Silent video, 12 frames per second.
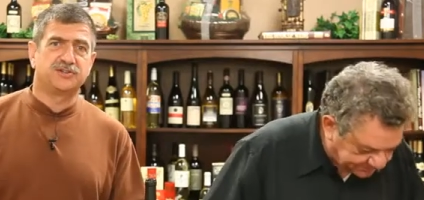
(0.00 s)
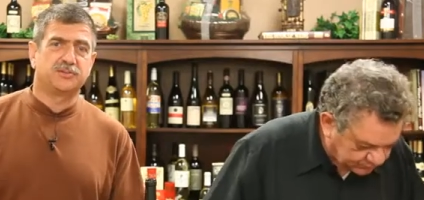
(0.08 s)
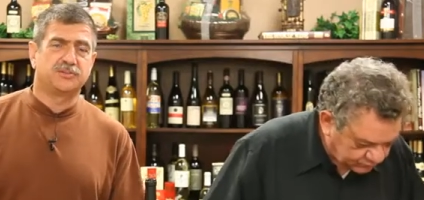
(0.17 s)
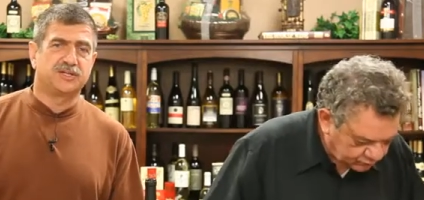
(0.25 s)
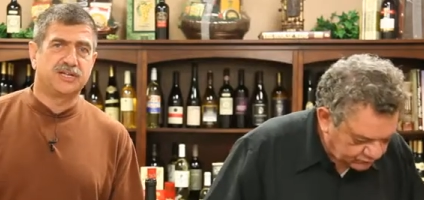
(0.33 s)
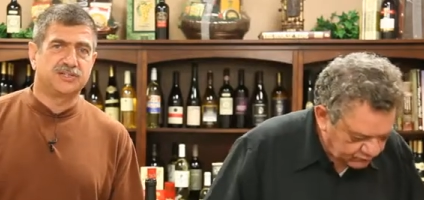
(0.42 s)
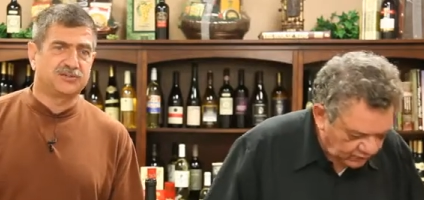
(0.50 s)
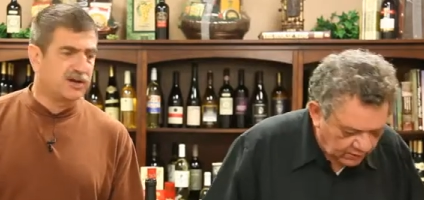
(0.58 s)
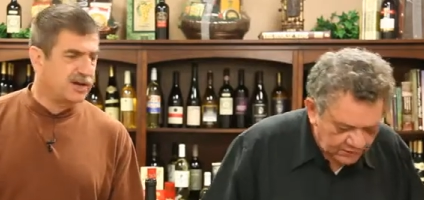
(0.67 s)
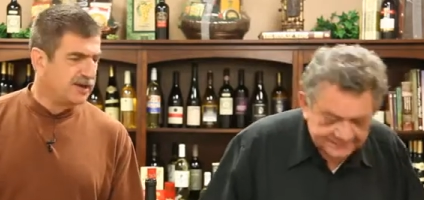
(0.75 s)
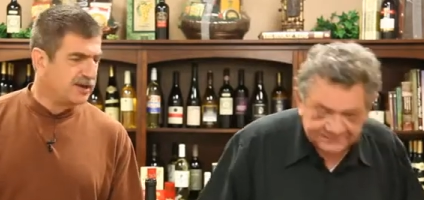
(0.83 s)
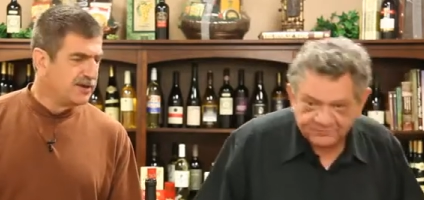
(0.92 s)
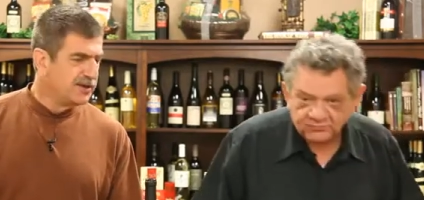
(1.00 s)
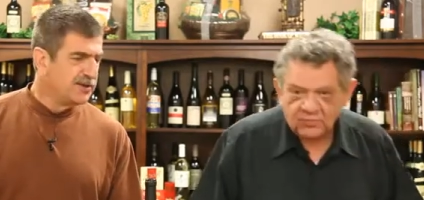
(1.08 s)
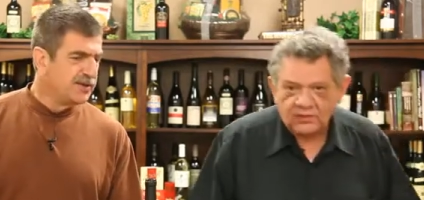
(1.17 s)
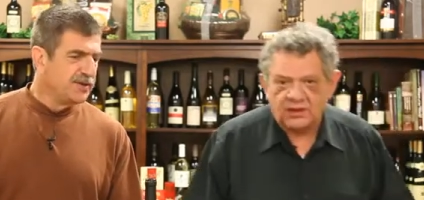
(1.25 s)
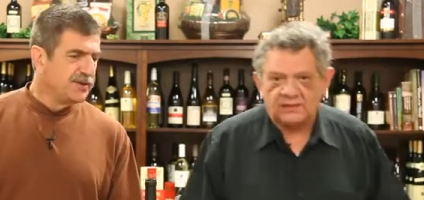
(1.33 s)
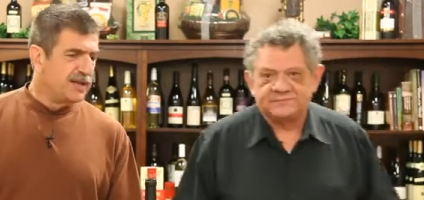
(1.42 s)
Speaker 1: the Petit Sirah, here.
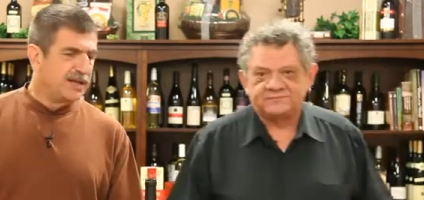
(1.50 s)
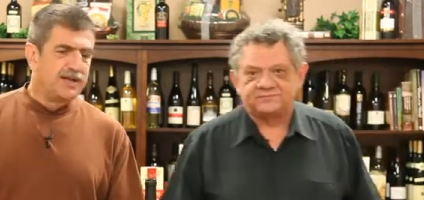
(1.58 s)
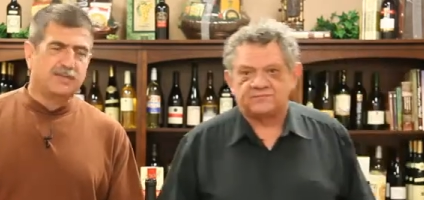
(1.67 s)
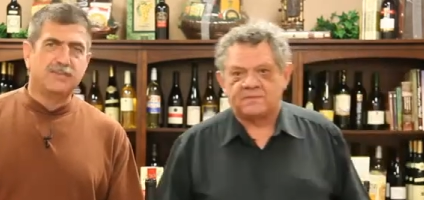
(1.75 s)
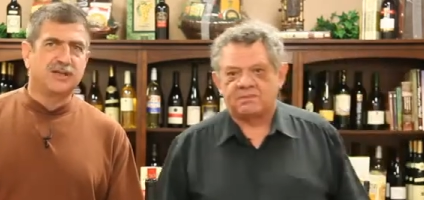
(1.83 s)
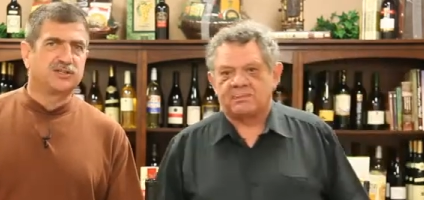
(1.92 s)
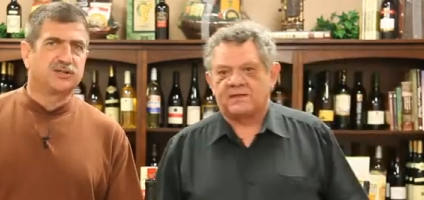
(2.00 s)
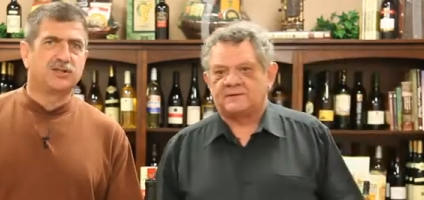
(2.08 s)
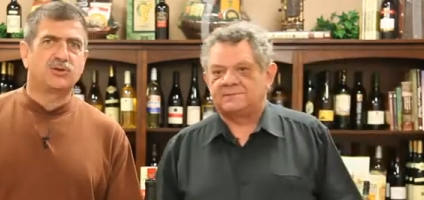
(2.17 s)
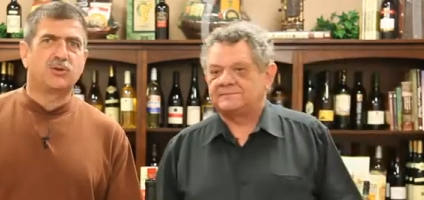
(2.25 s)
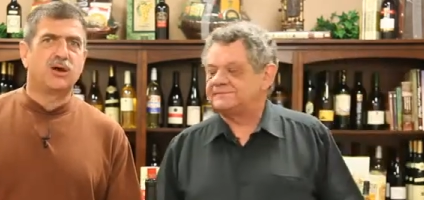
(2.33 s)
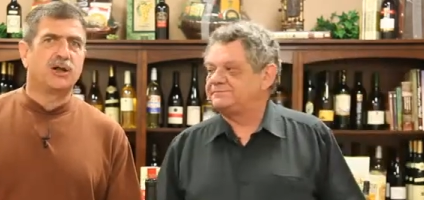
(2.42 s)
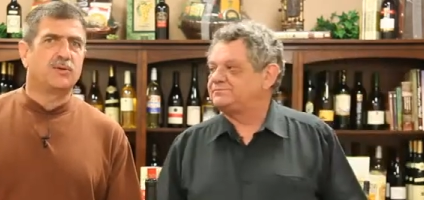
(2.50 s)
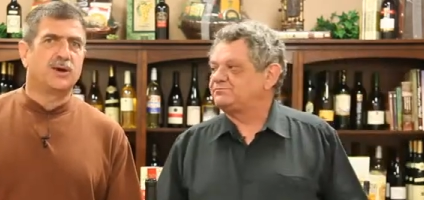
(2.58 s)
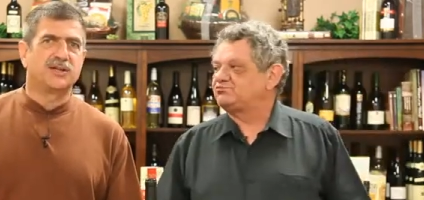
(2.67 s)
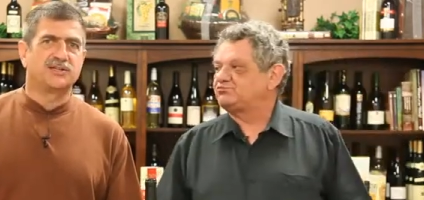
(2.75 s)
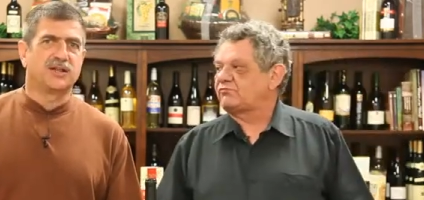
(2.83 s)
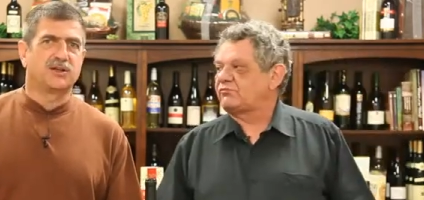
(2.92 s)
And it makes good quality
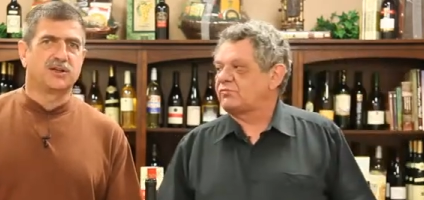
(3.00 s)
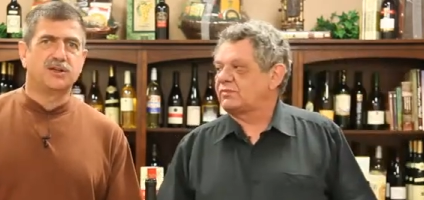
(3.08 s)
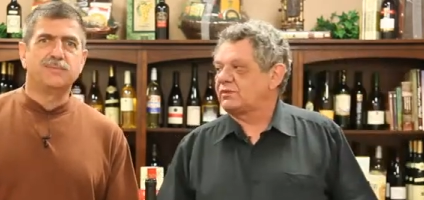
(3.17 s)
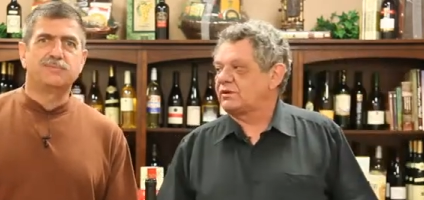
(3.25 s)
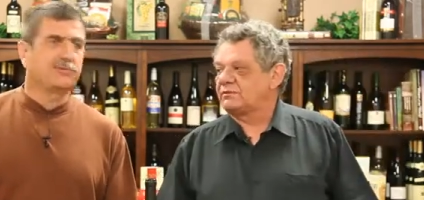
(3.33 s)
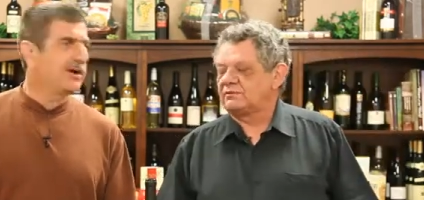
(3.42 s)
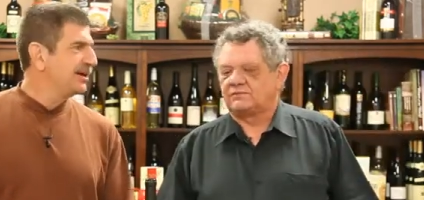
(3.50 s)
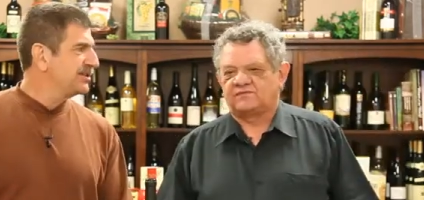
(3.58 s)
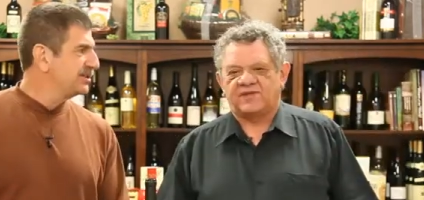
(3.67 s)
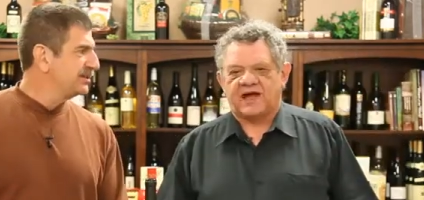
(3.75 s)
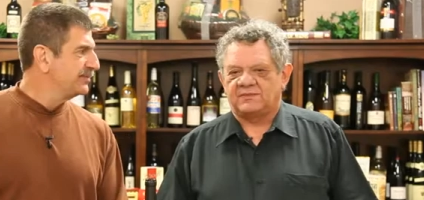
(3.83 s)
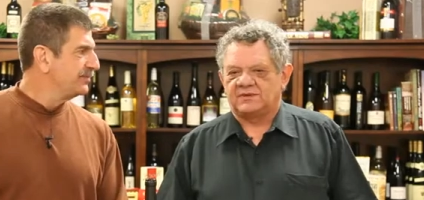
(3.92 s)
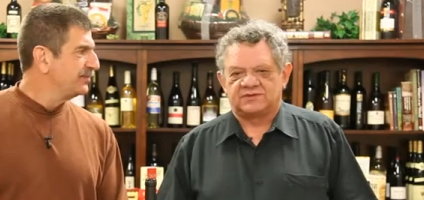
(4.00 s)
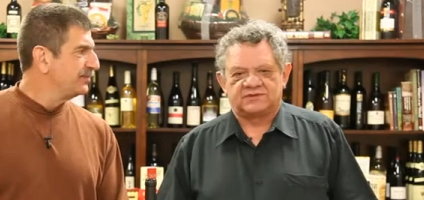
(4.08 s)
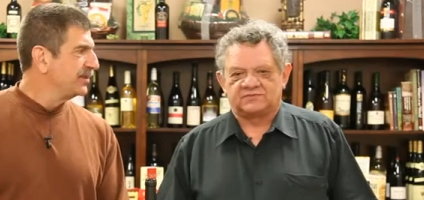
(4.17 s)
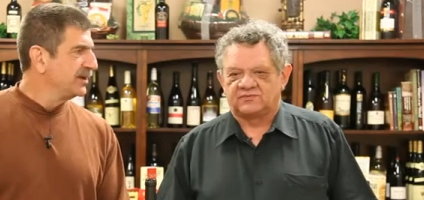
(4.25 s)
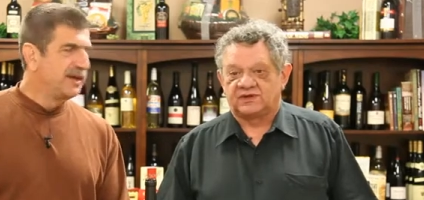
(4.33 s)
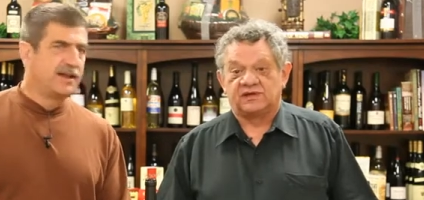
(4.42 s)
wines at a good price.
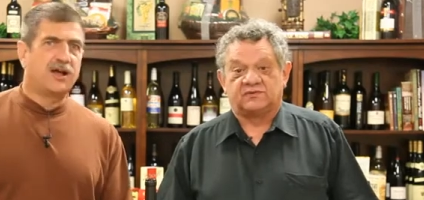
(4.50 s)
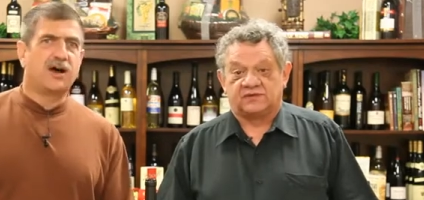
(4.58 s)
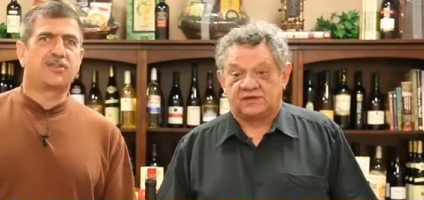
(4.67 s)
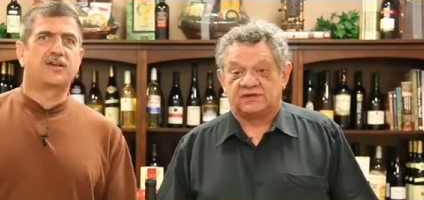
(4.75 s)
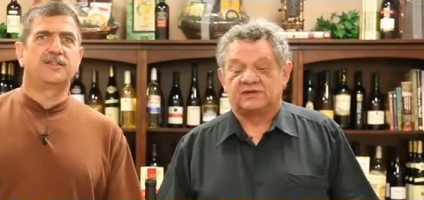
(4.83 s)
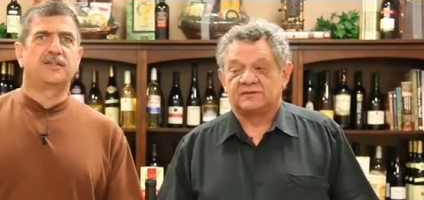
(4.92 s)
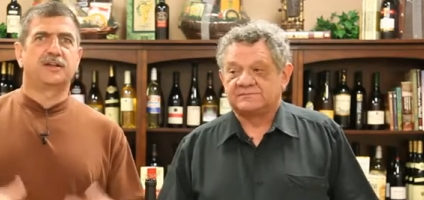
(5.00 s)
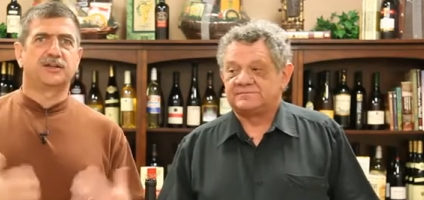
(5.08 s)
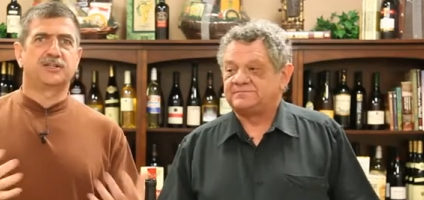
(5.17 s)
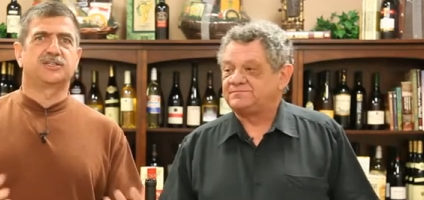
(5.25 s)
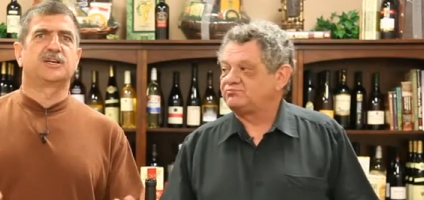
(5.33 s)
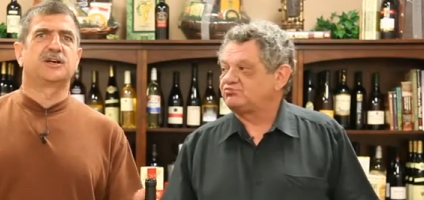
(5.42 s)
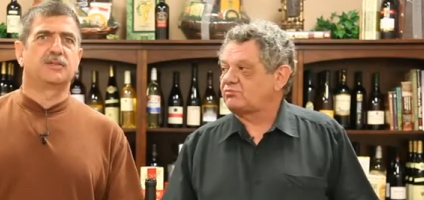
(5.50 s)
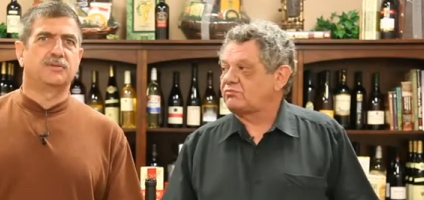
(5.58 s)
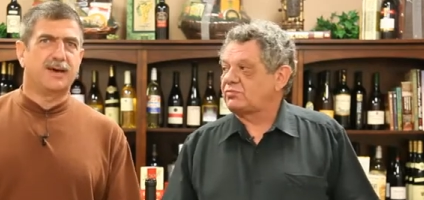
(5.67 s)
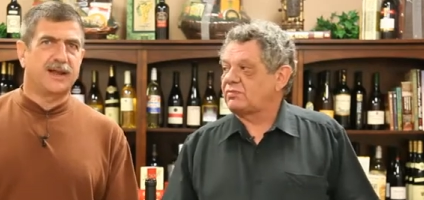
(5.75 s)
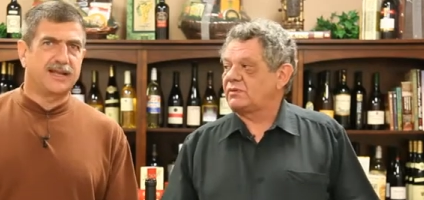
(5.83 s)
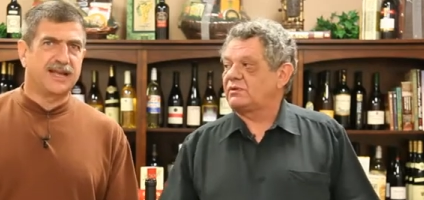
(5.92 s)
Fabulous. Really, so They all thought good. that they're going to sell the
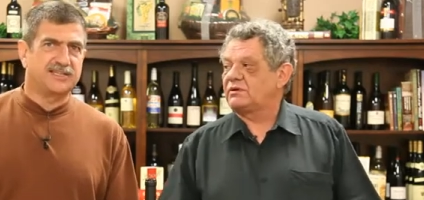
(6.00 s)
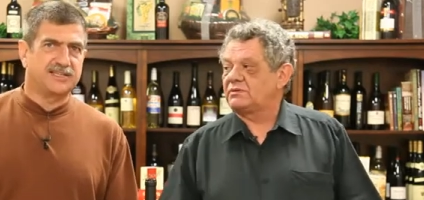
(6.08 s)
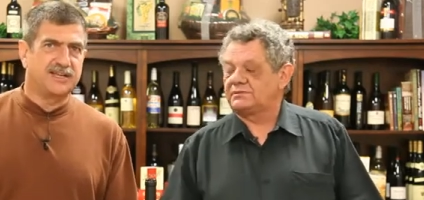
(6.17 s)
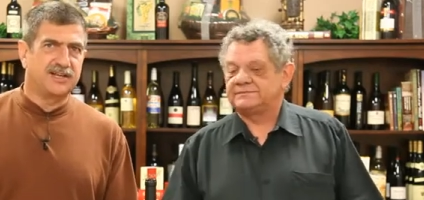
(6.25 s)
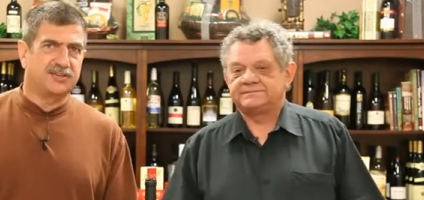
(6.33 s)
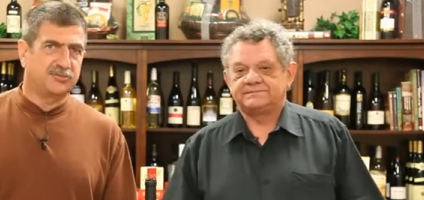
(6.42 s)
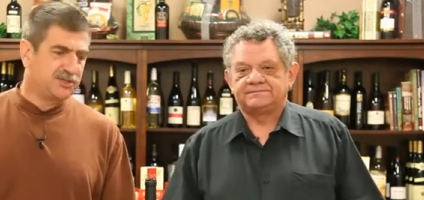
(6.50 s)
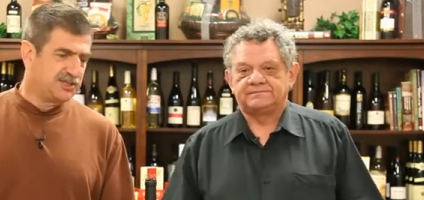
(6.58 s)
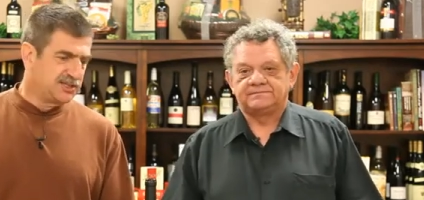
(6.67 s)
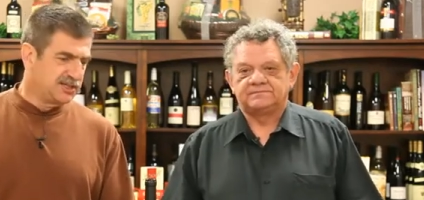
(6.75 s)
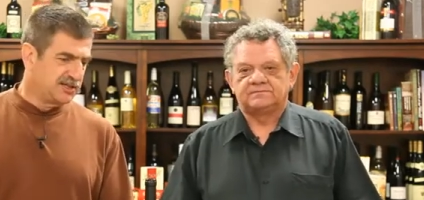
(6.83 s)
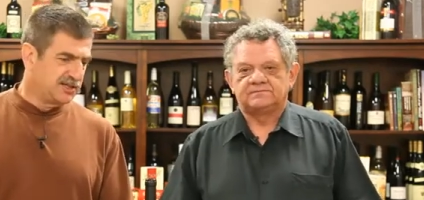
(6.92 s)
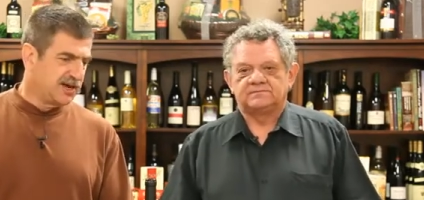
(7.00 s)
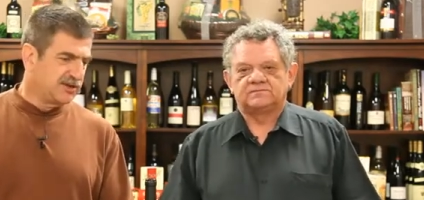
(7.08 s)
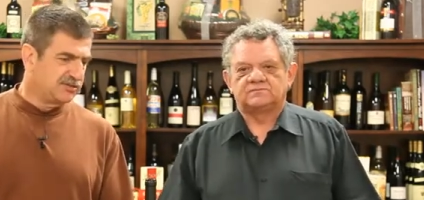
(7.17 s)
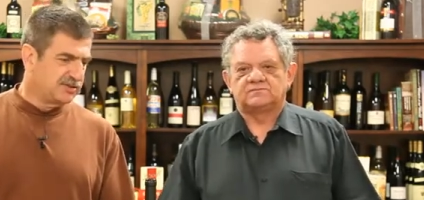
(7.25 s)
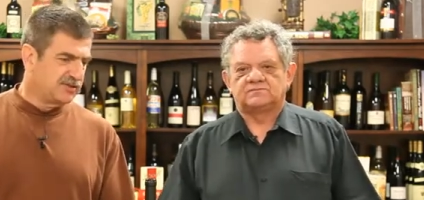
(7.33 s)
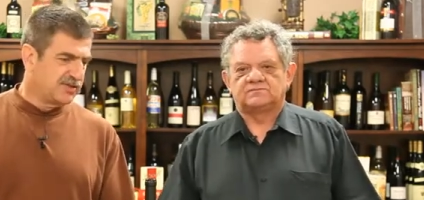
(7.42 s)
amount of cases he does, which he sells in the hundreds of